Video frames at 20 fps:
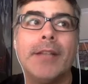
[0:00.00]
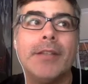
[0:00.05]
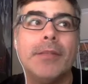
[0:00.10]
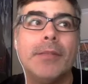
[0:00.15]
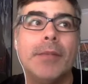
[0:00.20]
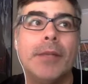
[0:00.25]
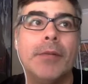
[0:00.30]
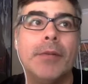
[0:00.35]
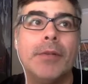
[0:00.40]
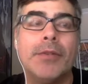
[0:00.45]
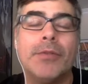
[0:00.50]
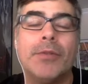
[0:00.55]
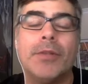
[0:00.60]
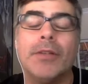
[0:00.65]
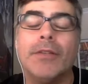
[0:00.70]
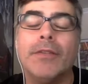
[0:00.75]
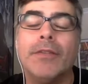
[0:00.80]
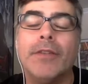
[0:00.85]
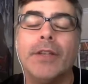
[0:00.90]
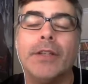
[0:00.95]
to me was
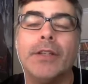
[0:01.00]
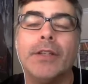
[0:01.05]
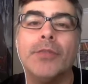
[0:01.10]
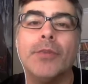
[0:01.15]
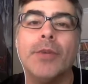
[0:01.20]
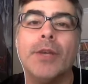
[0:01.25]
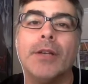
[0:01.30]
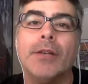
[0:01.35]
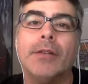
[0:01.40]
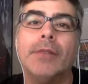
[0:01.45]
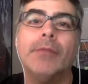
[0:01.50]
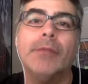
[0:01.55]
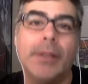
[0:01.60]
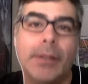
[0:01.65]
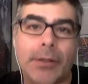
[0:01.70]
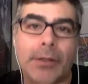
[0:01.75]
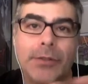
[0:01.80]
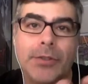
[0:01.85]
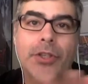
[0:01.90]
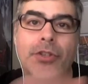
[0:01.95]
real fun as well. And we
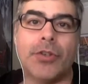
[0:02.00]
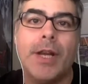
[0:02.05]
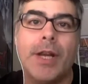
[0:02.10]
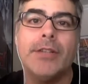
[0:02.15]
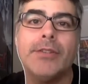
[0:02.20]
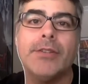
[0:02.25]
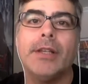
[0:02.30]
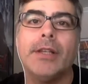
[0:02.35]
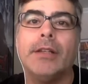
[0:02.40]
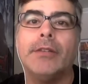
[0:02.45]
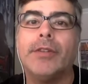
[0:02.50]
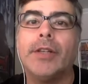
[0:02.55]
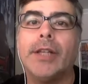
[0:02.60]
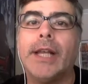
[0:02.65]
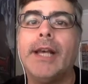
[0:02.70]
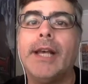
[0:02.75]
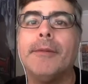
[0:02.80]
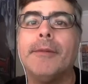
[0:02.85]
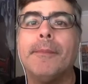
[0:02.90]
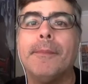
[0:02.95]
used a translator for
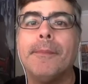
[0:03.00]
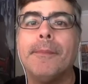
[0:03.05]
that.